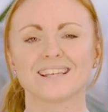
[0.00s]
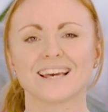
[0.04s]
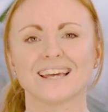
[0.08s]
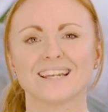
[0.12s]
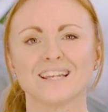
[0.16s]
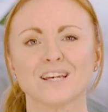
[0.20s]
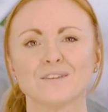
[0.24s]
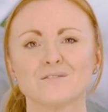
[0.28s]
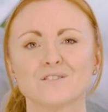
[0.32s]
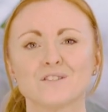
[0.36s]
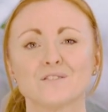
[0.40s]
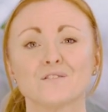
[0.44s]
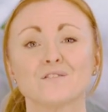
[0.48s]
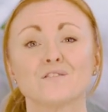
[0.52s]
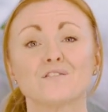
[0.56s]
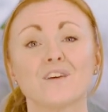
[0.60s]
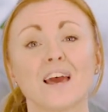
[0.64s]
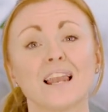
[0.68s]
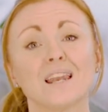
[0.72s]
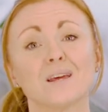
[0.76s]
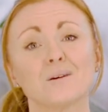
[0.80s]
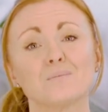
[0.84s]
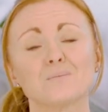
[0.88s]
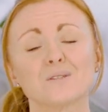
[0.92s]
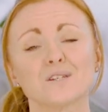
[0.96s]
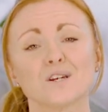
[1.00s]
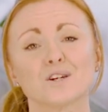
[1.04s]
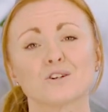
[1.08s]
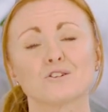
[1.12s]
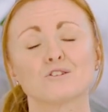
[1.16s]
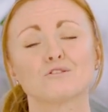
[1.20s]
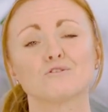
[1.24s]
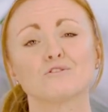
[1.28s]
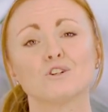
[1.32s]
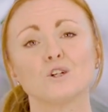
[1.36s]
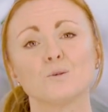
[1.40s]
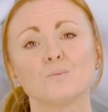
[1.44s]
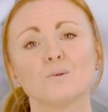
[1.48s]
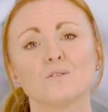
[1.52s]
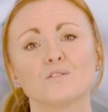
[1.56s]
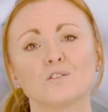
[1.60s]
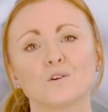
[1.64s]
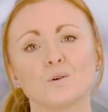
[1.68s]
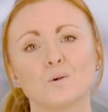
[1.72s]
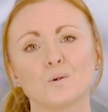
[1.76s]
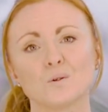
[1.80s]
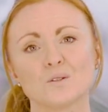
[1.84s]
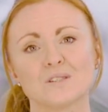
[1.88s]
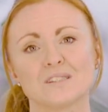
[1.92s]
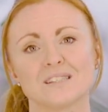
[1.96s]
and have developed a group of
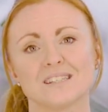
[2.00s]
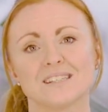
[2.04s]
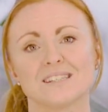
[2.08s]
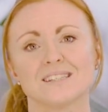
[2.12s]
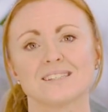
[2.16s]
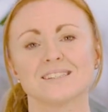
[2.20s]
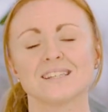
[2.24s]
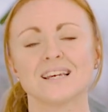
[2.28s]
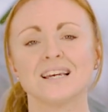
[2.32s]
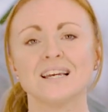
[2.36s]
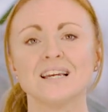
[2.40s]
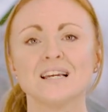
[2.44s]
courses